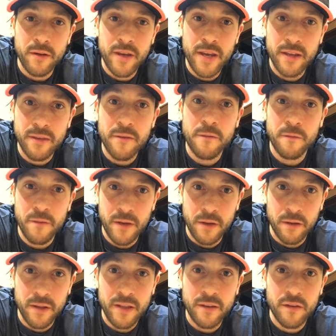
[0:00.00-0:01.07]
in the
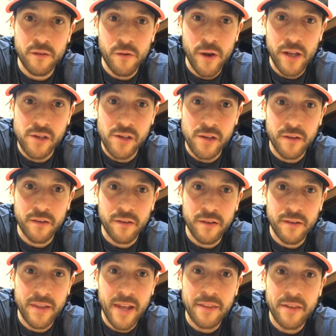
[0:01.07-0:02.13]
field, in the trenches,
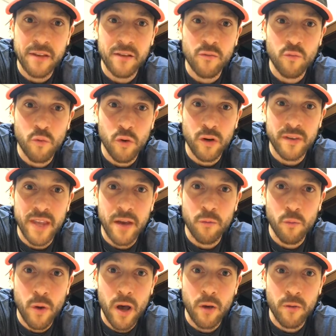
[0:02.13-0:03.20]
that doesn't work that
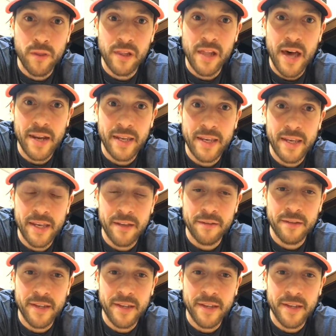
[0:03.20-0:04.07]
well with a lot of kids.